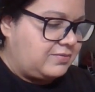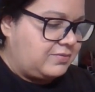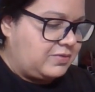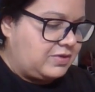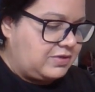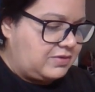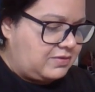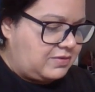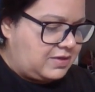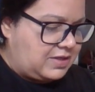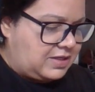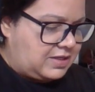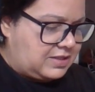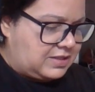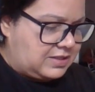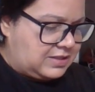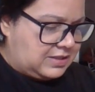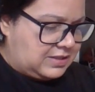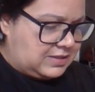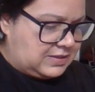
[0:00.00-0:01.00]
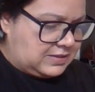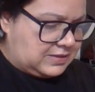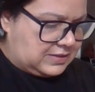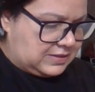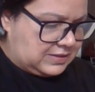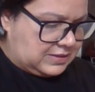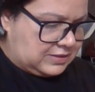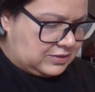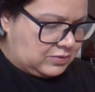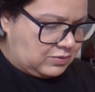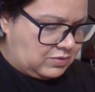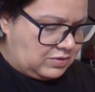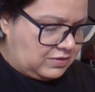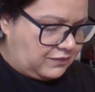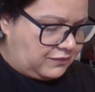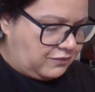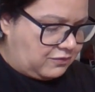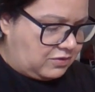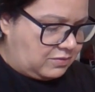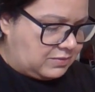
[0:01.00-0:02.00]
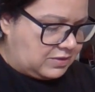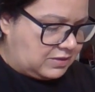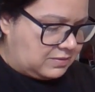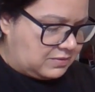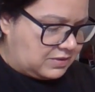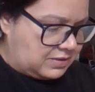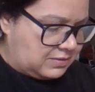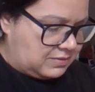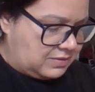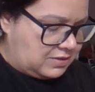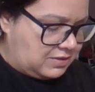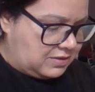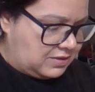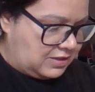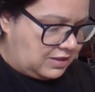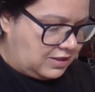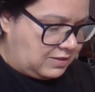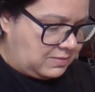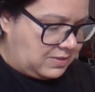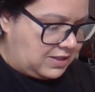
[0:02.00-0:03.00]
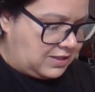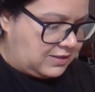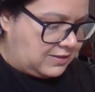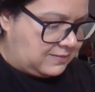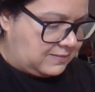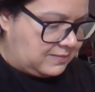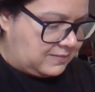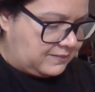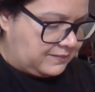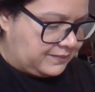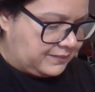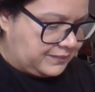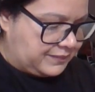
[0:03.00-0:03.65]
Wiggle Eyes 24mm.